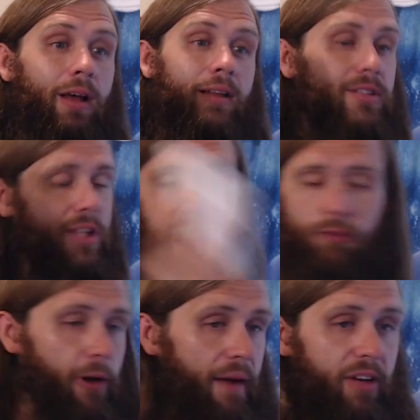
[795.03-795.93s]
That's going to do it
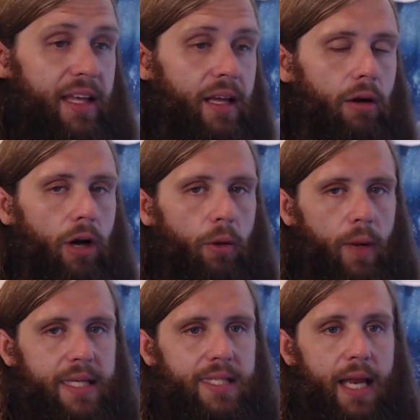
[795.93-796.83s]
for everything here on
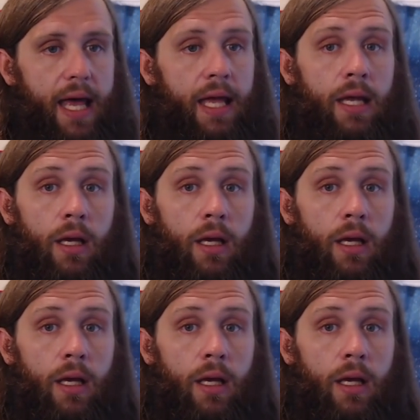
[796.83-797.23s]
Weeats today.